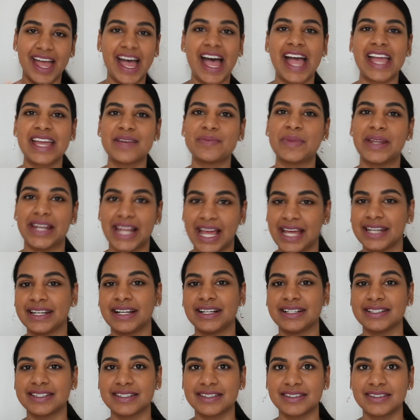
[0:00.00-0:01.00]
I am an
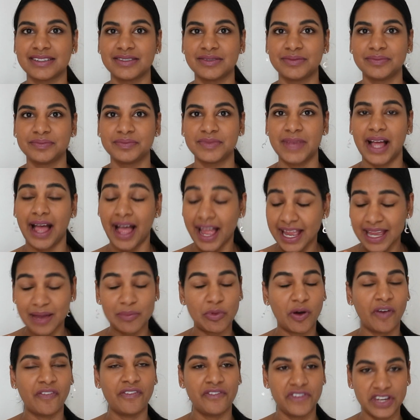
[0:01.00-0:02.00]
adult. I
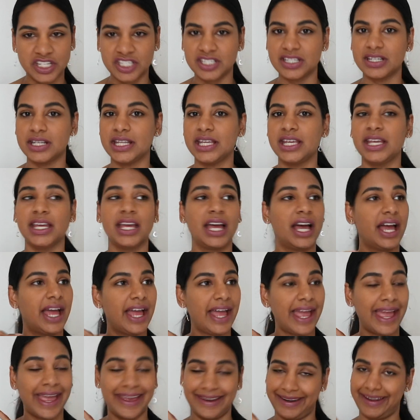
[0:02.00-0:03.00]
am officially
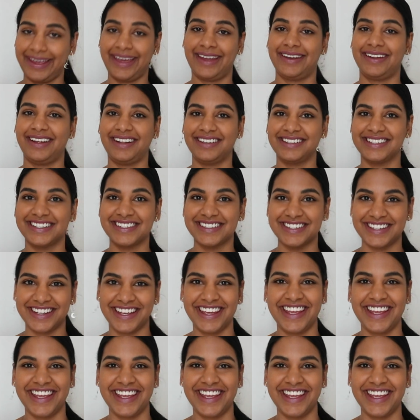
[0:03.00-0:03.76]
an adult.